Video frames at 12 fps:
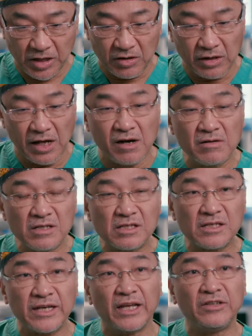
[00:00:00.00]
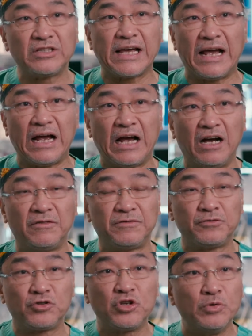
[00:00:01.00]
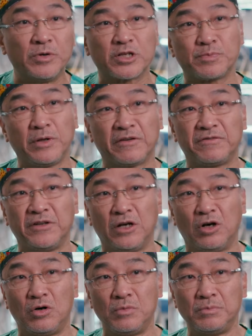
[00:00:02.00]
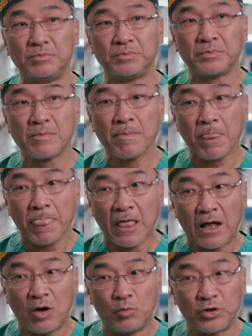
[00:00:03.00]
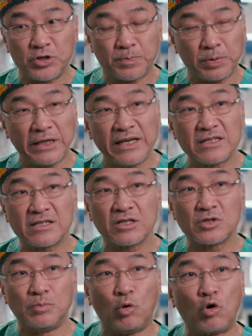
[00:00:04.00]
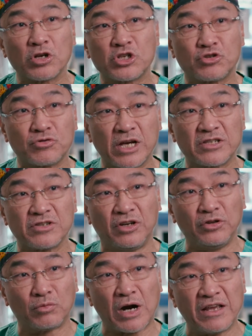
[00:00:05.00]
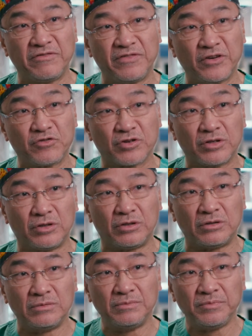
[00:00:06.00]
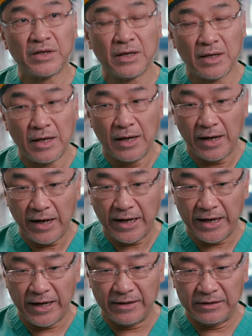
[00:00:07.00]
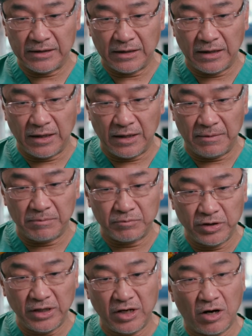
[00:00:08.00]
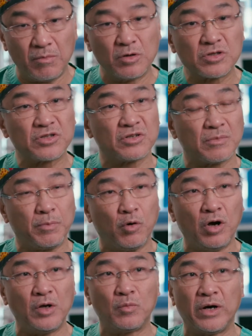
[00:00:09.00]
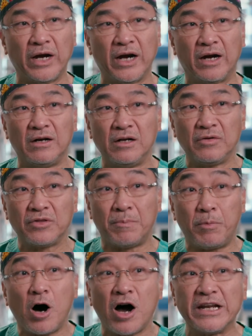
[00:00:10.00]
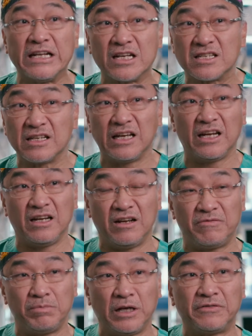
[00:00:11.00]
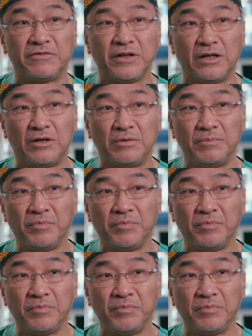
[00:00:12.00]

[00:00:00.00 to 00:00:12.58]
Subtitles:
the lungs tend to have too much blood flow, which places more stress on the right ventricle, and really almost to the point where the body doesn't get enough blood flow.